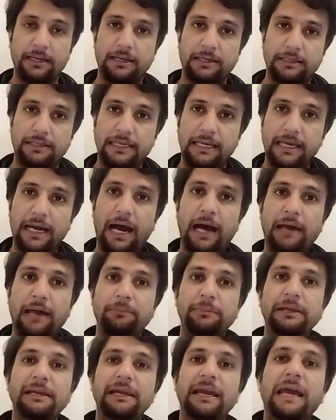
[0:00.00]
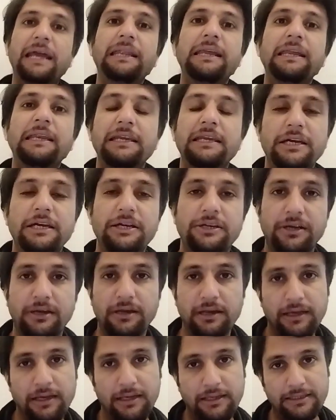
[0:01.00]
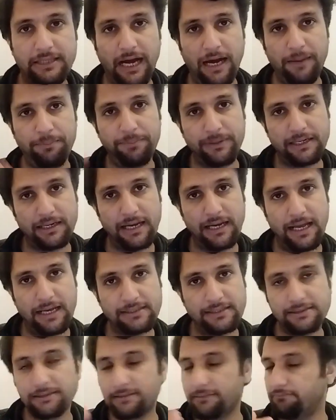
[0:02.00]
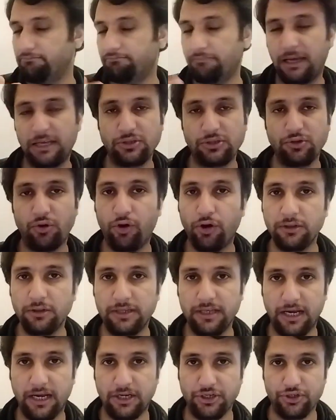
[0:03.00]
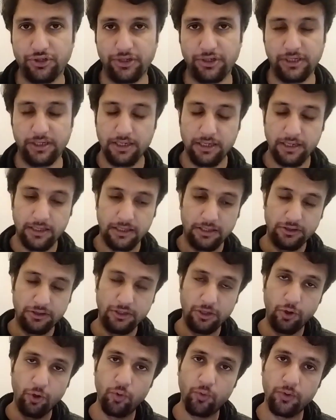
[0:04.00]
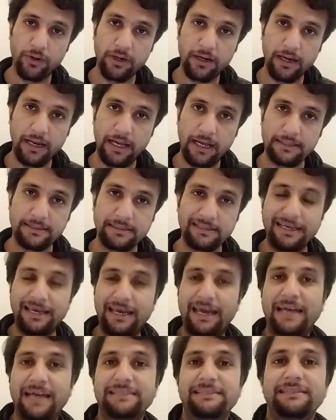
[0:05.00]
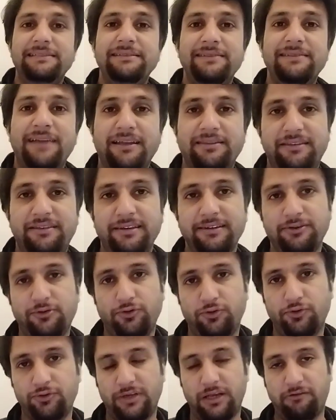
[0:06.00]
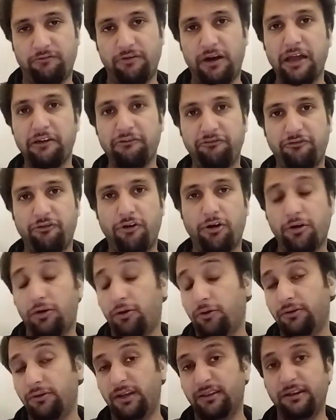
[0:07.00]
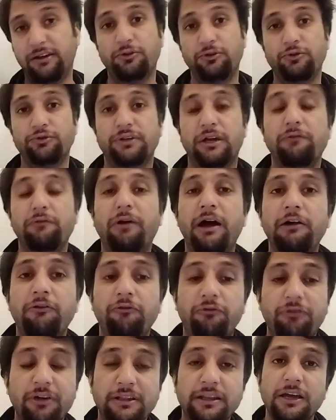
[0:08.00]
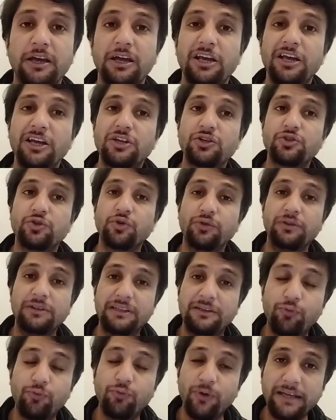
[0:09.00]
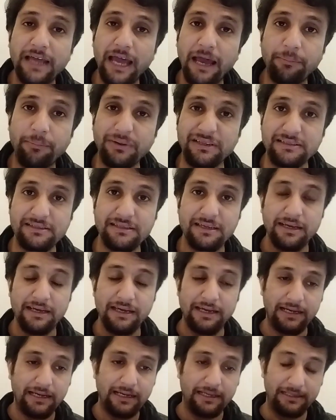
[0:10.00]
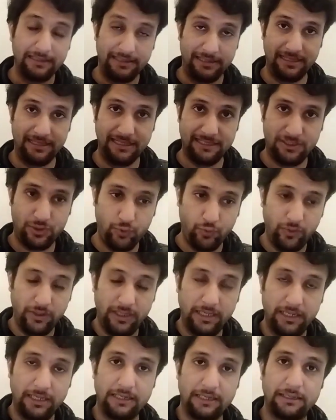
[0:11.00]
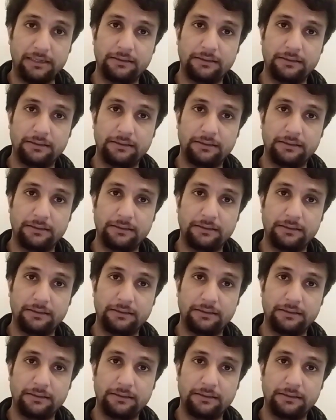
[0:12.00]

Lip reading: they are being alienated. The upper class has all the luxury. The lower class has nothing to survive for or nothing to survive with. So what happens? This will